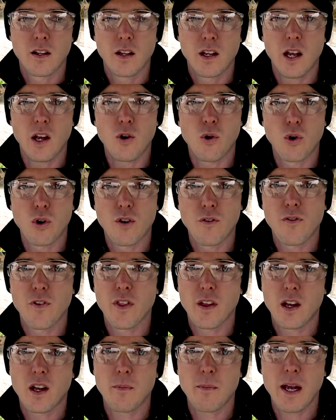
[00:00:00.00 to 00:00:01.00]
In order for
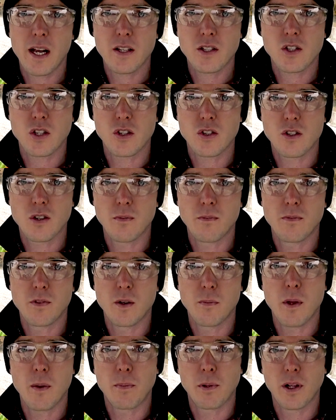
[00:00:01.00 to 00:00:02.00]
the command system
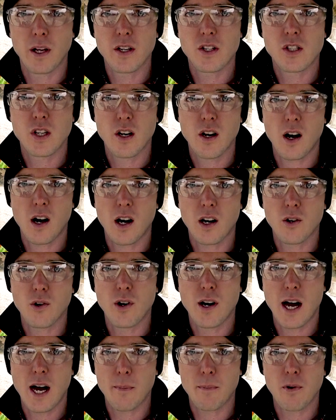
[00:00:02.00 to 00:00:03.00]
to be placed in auto
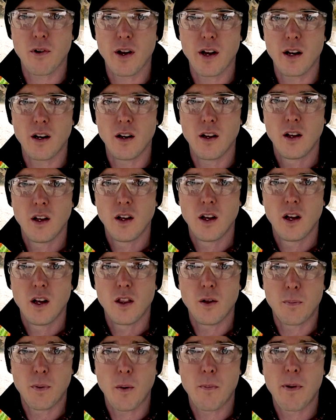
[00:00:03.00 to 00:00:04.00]
and operate,
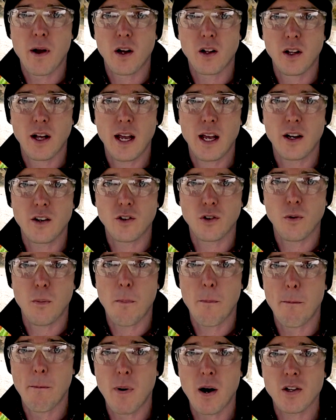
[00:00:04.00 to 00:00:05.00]
the propel handle
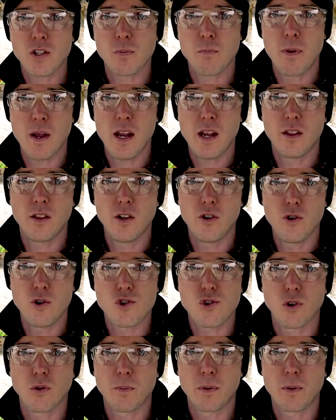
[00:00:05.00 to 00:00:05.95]
must be in the neutral